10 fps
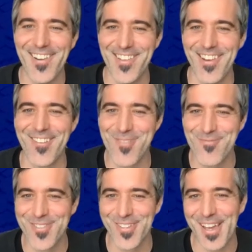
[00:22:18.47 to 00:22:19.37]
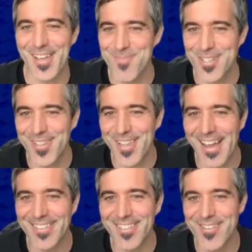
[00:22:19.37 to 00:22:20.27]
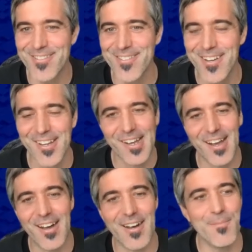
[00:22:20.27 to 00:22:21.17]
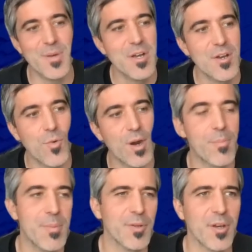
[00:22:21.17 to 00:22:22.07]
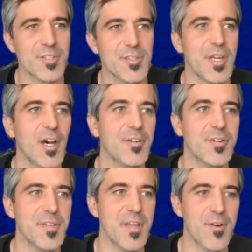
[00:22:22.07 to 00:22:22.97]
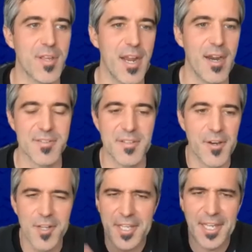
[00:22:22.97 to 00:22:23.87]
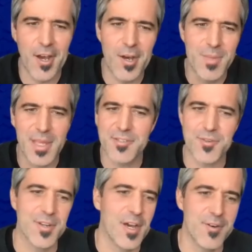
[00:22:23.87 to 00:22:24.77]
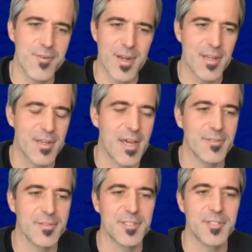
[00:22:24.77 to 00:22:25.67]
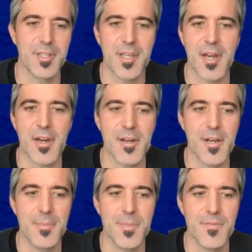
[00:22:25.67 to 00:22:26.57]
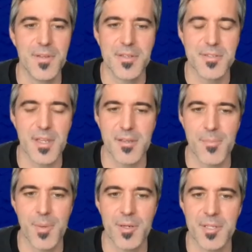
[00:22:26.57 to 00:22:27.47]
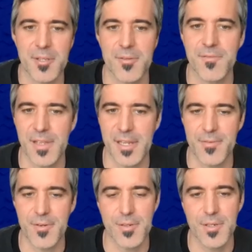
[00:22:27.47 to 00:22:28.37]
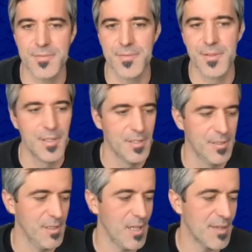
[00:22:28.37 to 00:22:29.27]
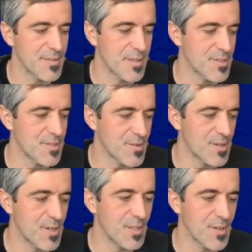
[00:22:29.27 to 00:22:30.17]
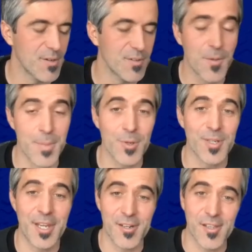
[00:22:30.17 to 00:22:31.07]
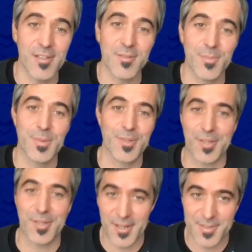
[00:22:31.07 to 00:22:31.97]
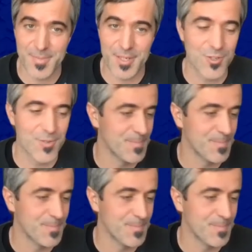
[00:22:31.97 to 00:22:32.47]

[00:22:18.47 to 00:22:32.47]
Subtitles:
You guys mentioned that too, where people don't necessarily understand or care. Is it on GitHub, yes or no, right? And I don't necessarily care if it is like a particular flavor of a license or another. Or some people care a lot, some people don't care as much.